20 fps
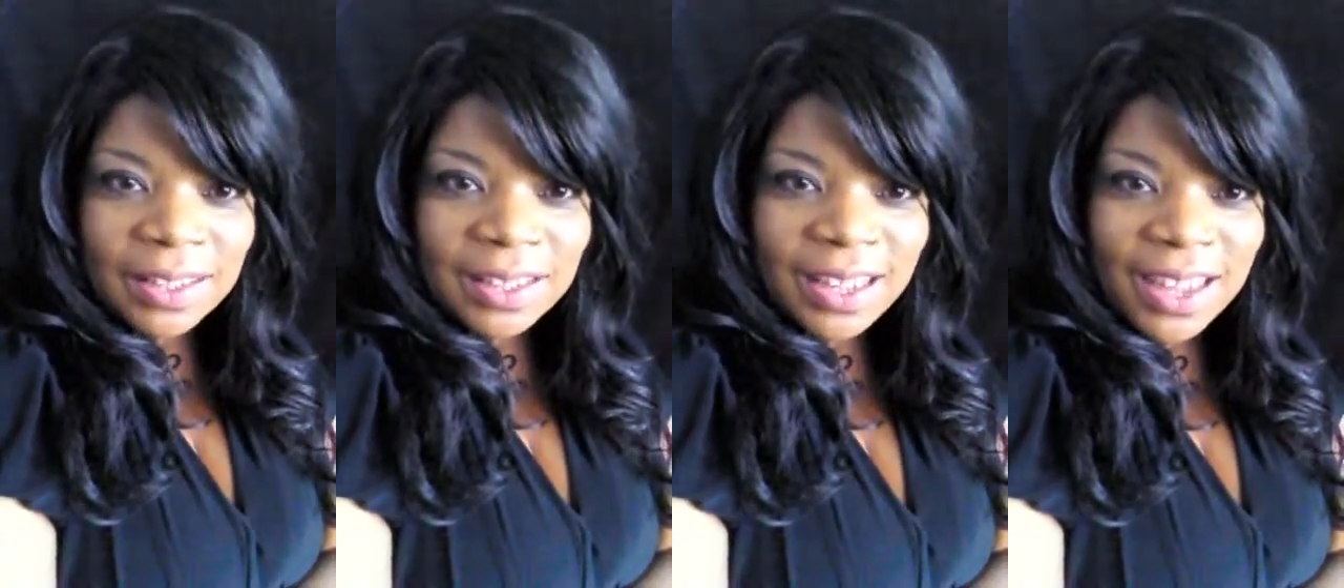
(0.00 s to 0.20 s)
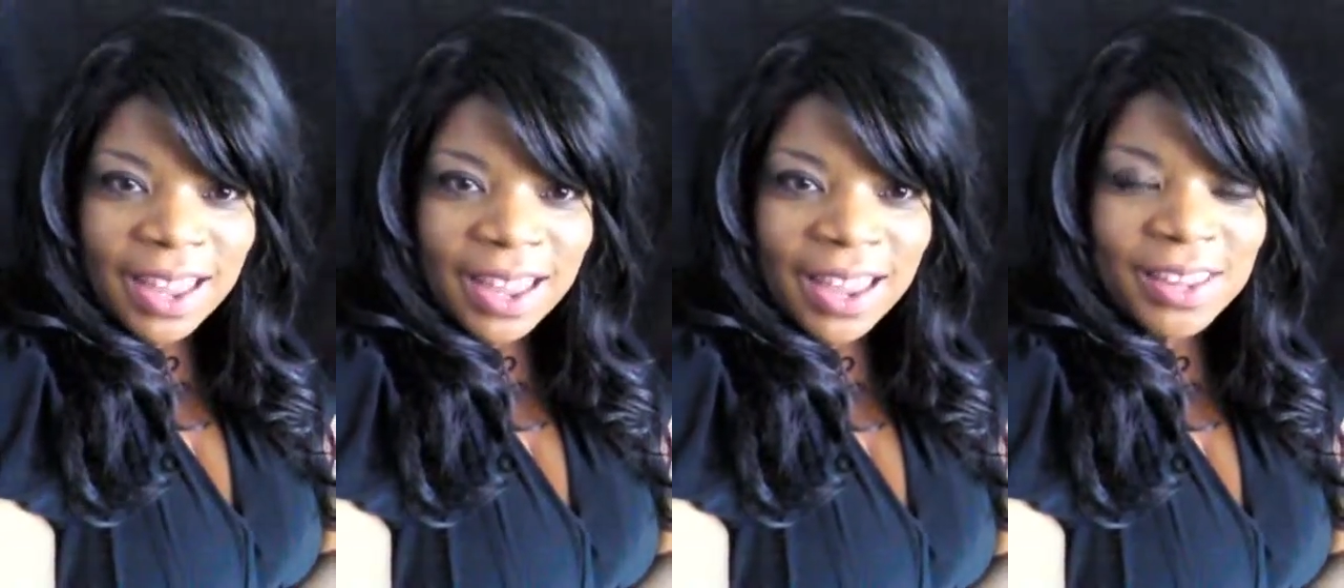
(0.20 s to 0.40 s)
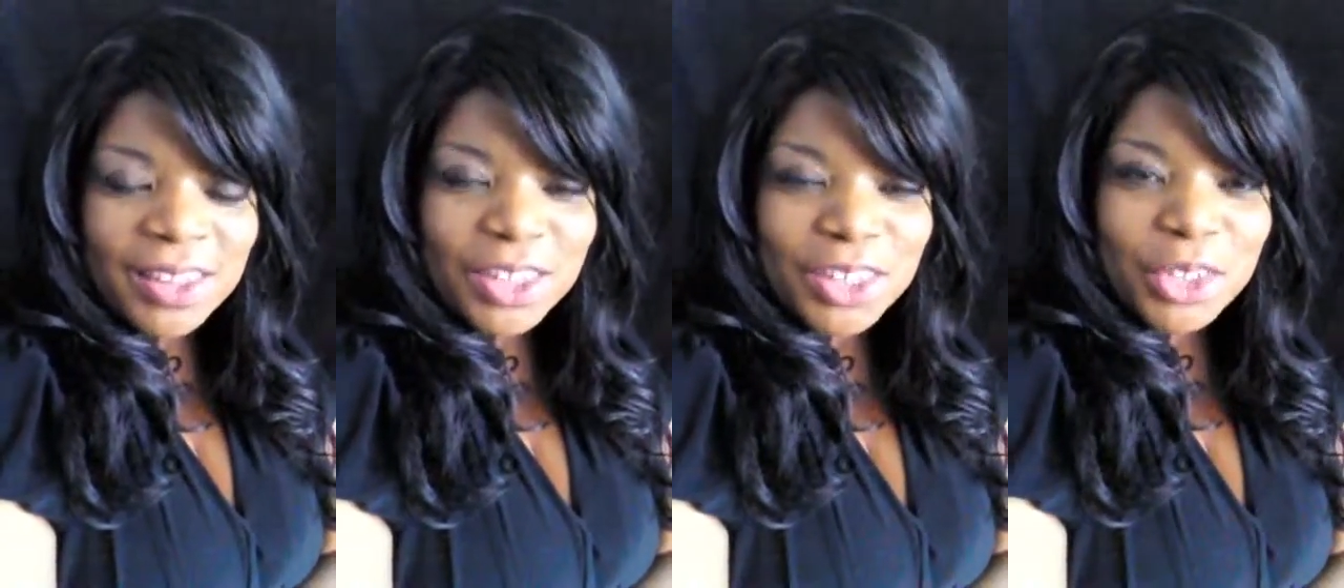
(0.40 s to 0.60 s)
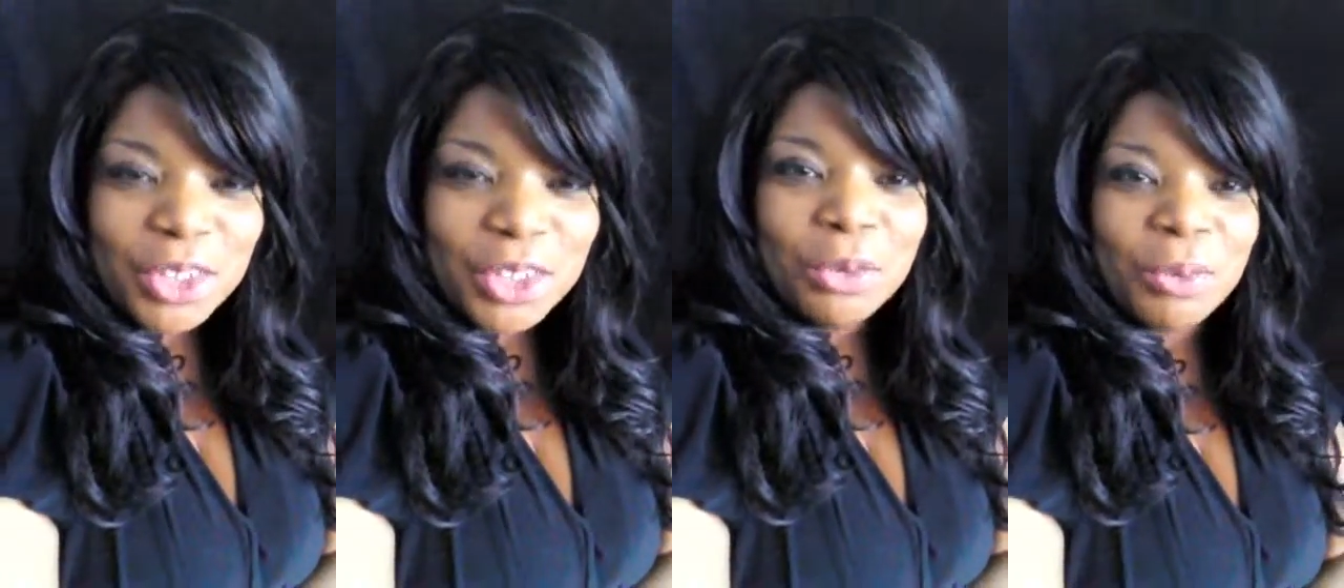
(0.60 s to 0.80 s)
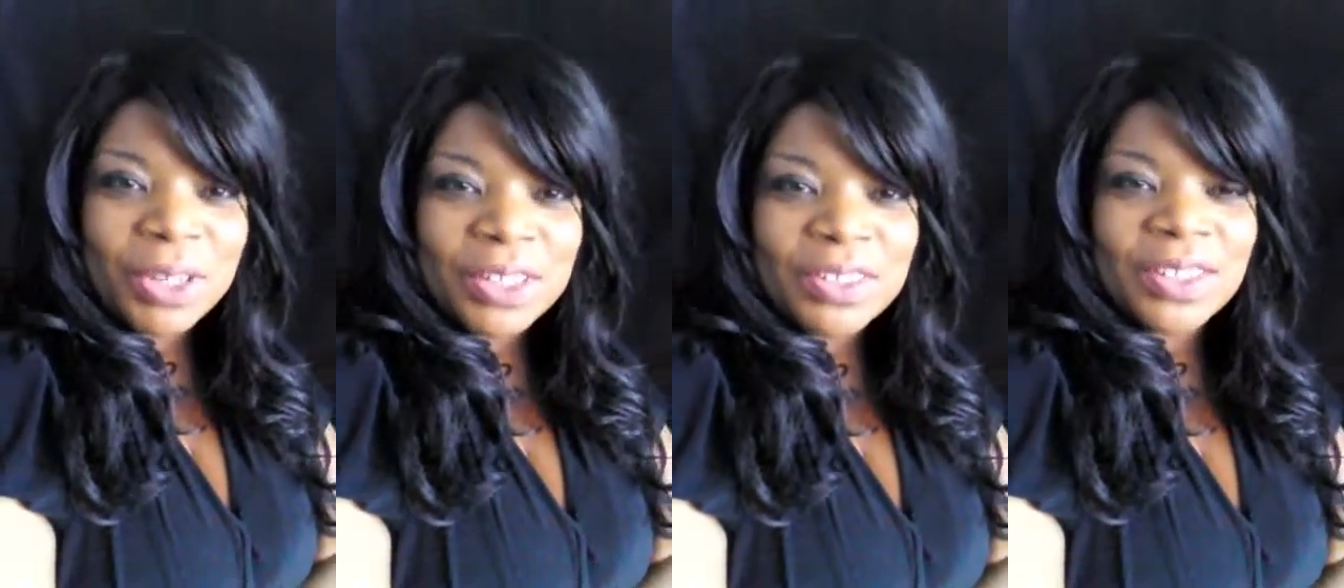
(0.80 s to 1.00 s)
Yeah. And then
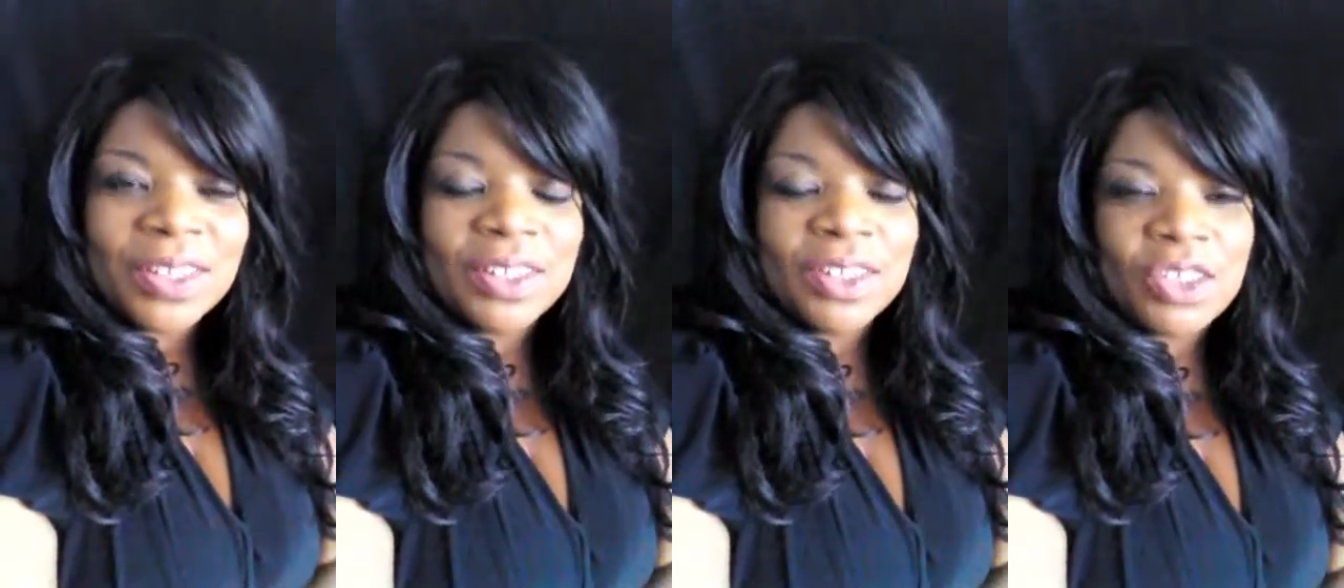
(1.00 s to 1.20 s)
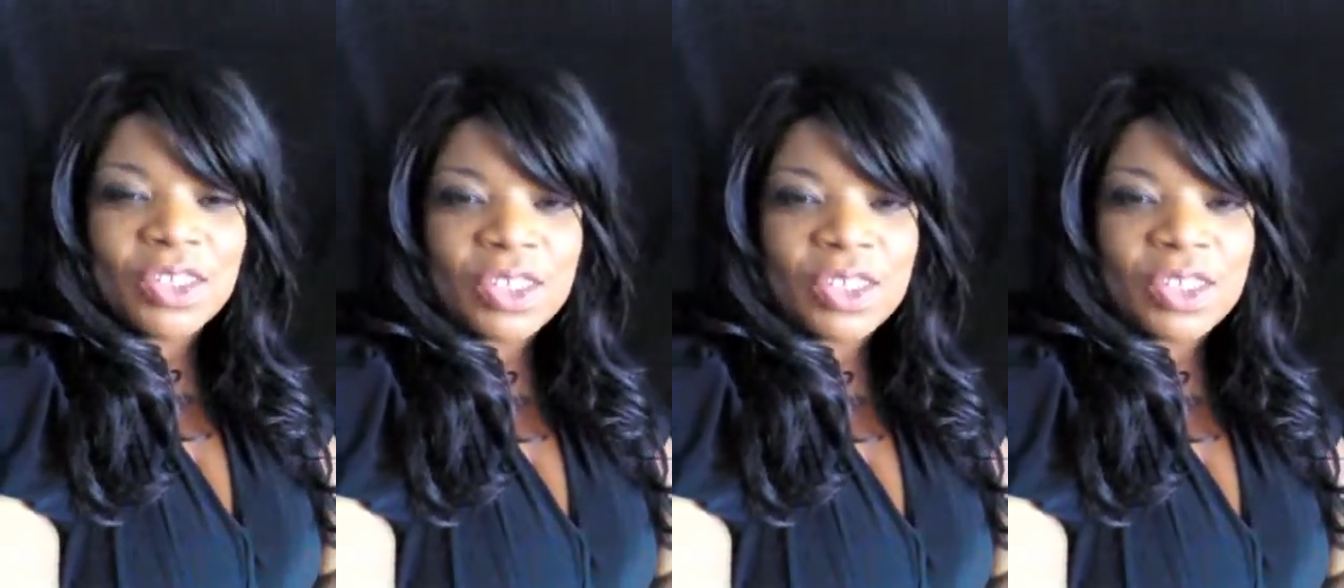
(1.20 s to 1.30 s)
you rest in the